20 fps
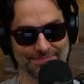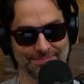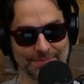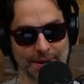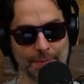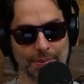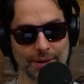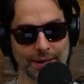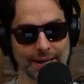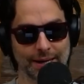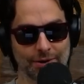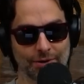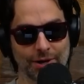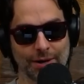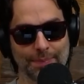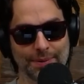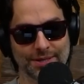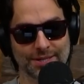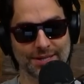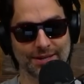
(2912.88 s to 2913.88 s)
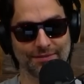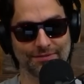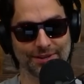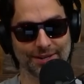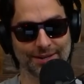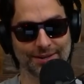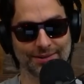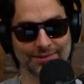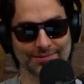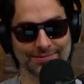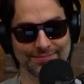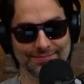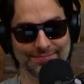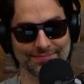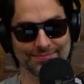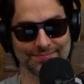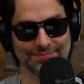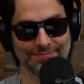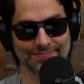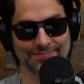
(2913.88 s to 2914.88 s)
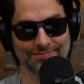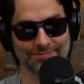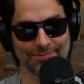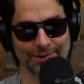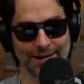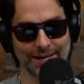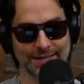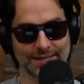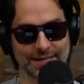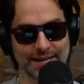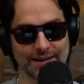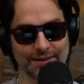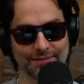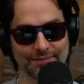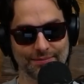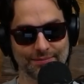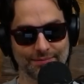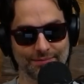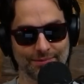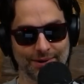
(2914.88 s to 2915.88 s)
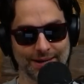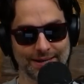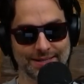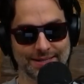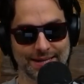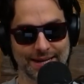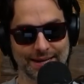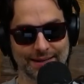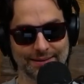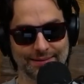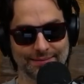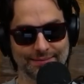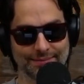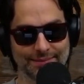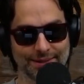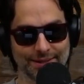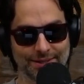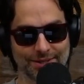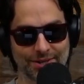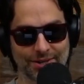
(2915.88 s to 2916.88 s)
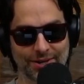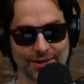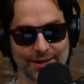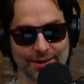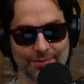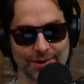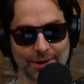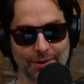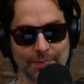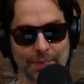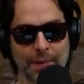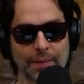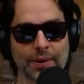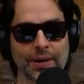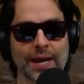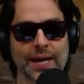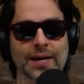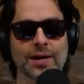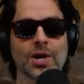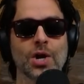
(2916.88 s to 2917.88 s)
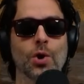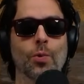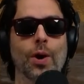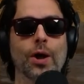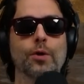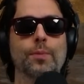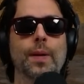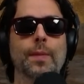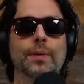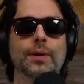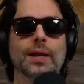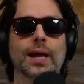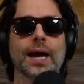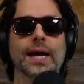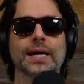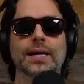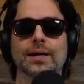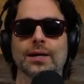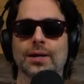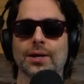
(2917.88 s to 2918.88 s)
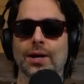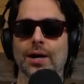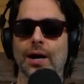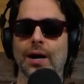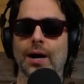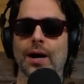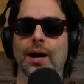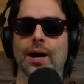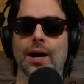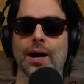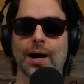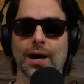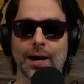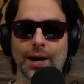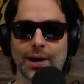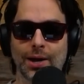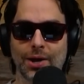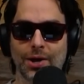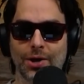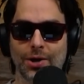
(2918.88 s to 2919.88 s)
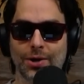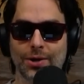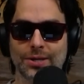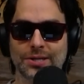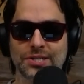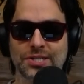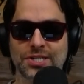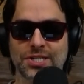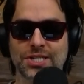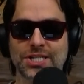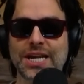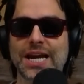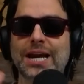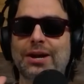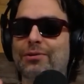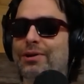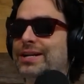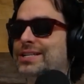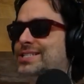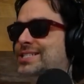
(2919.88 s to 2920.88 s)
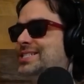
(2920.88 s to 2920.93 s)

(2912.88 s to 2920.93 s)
People like creepy stuff, you know. Why is that? Why is that a turn on? Why don't people like? Why do people like uh, secret